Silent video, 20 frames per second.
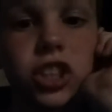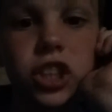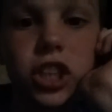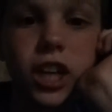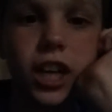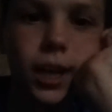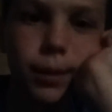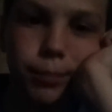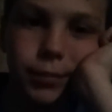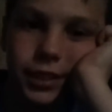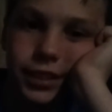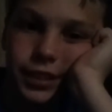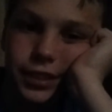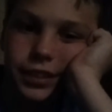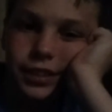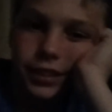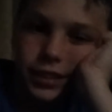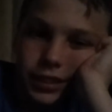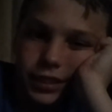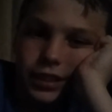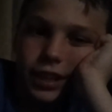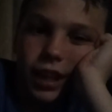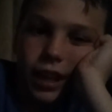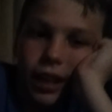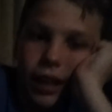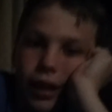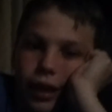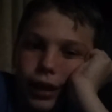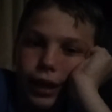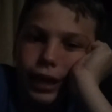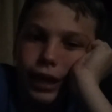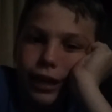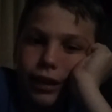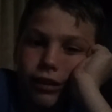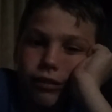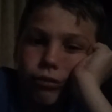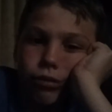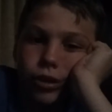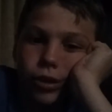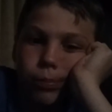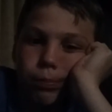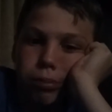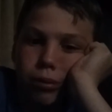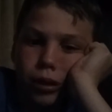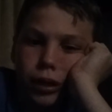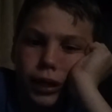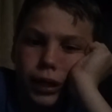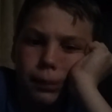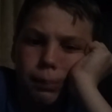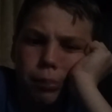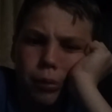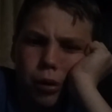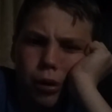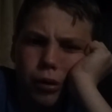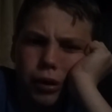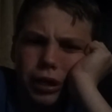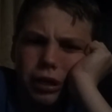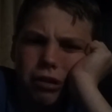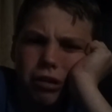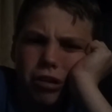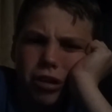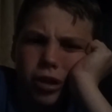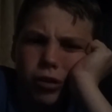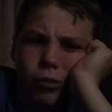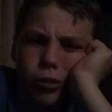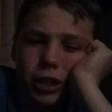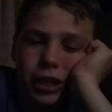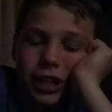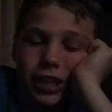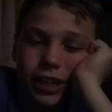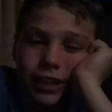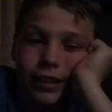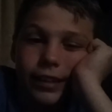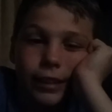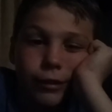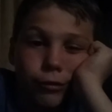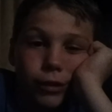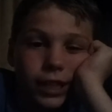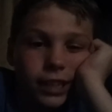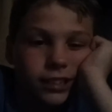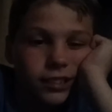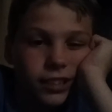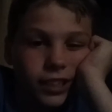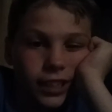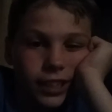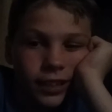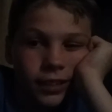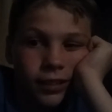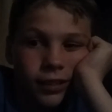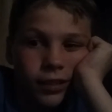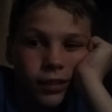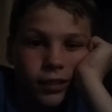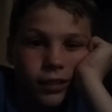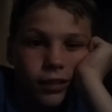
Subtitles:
shop, and it was pretty boring because I want that T-Rex head.